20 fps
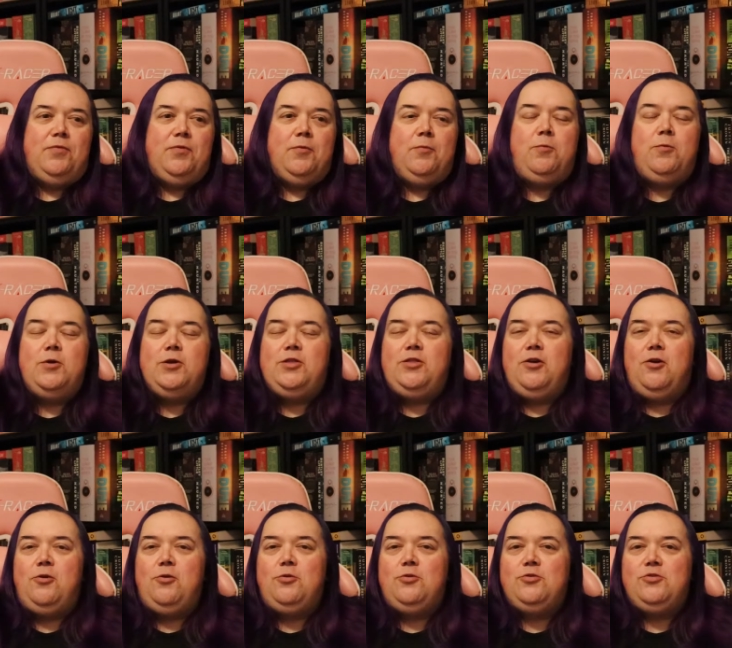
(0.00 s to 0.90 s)
Would
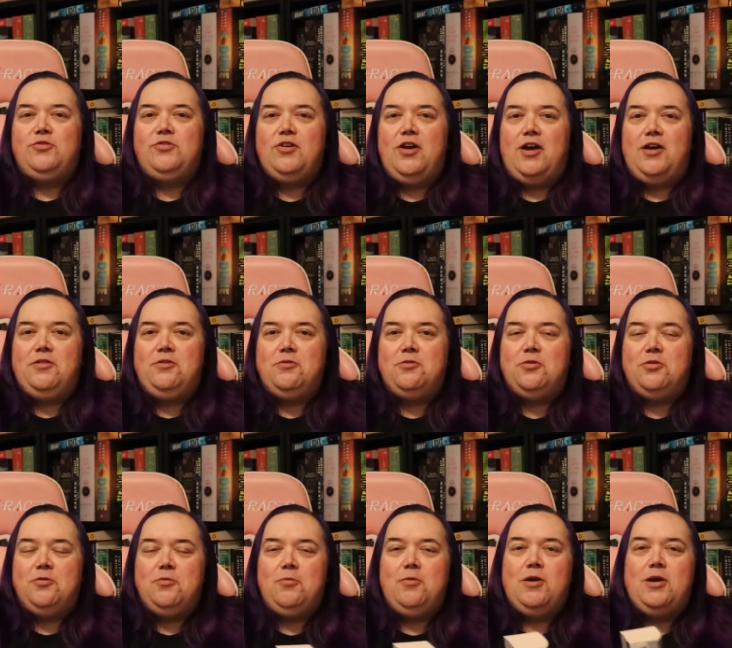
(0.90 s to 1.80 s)
those other
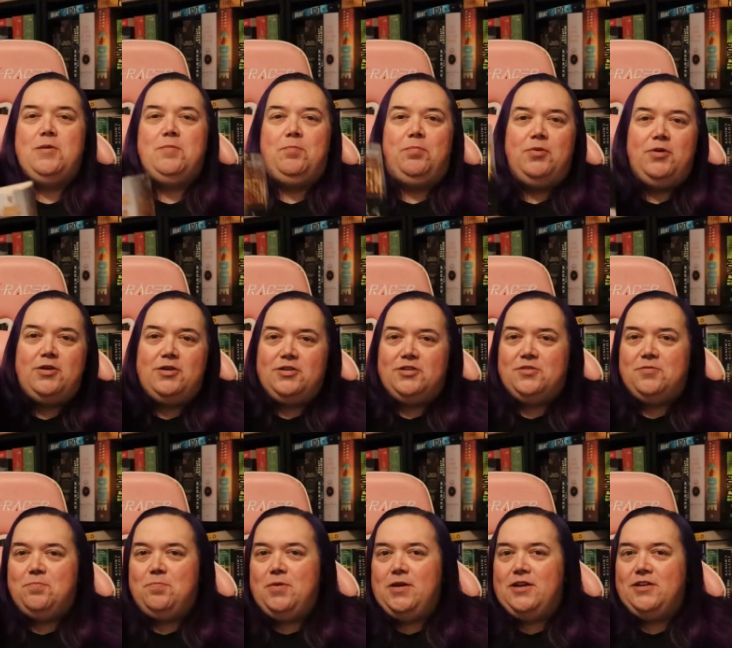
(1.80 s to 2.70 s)
3 books
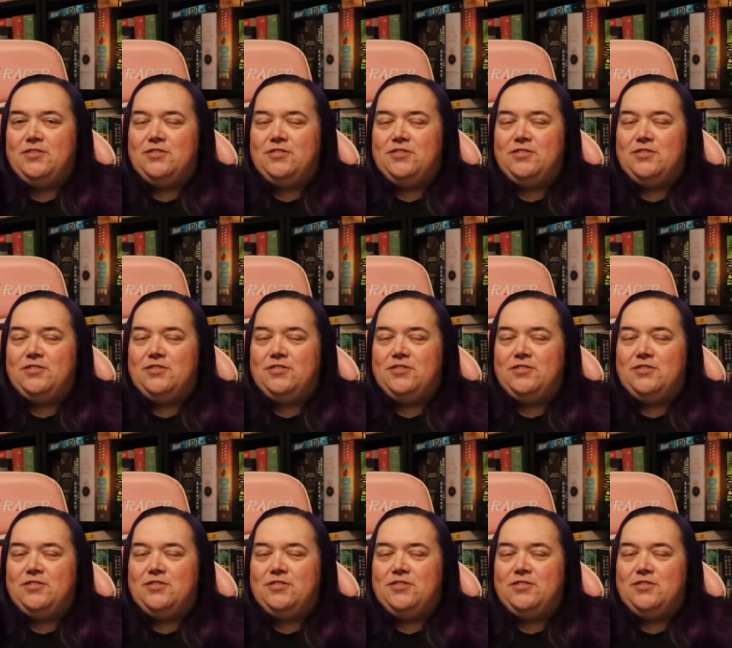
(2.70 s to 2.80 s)
be